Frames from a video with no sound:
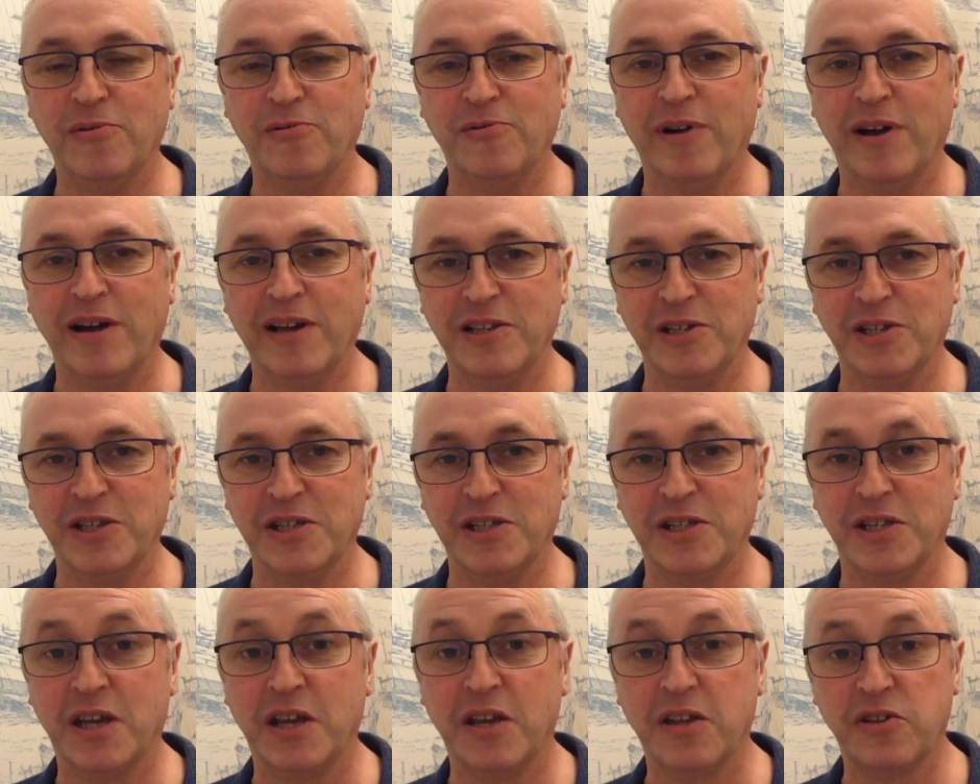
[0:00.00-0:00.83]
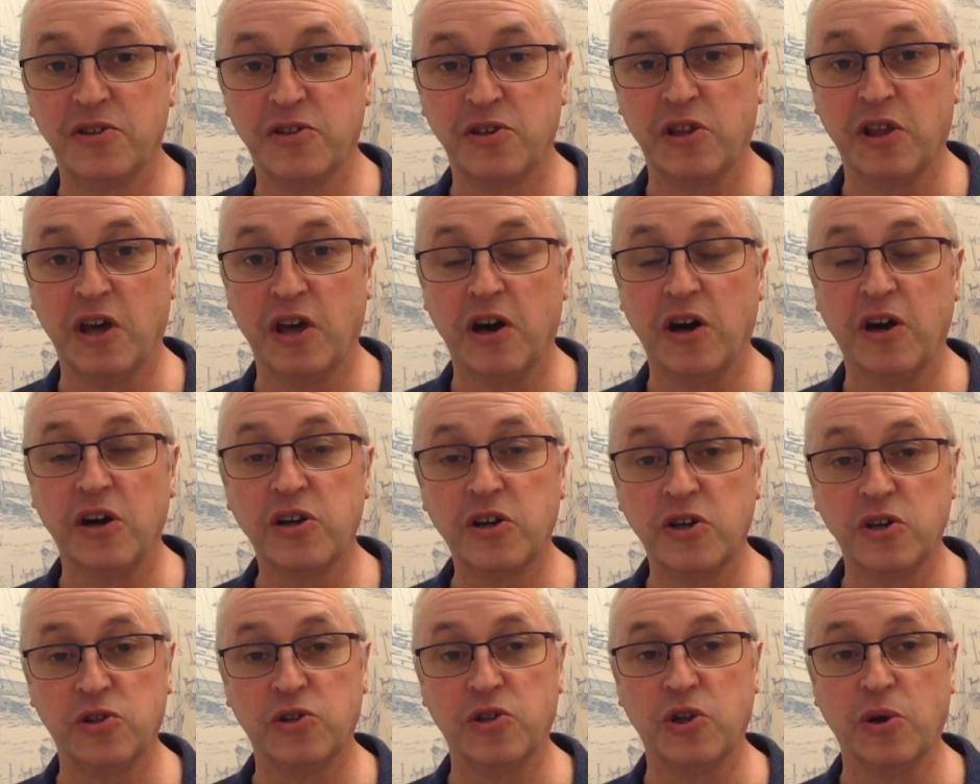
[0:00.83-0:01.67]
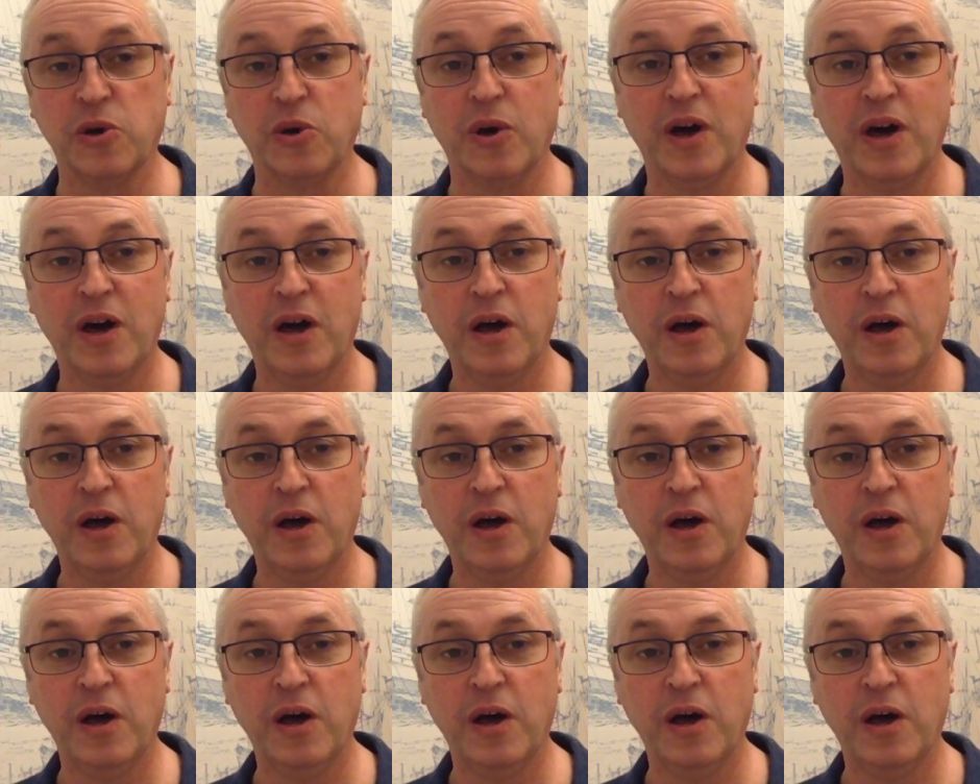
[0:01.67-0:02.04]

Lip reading: razors so that I could do